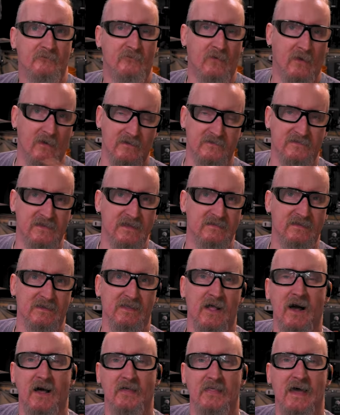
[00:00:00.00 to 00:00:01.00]
versions
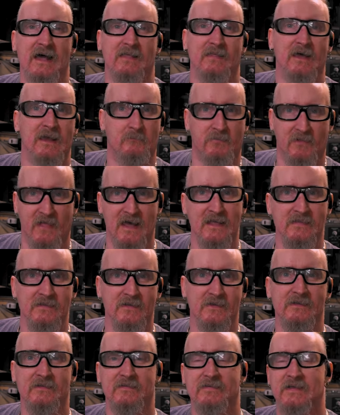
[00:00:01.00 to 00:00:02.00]
and all that, like
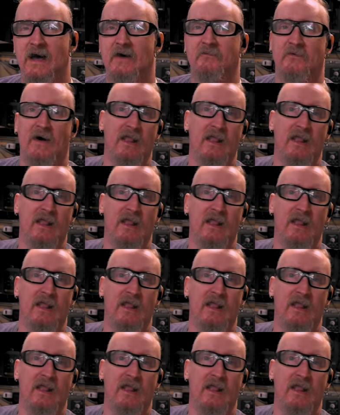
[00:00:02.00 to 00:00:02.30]
Blender and stuff.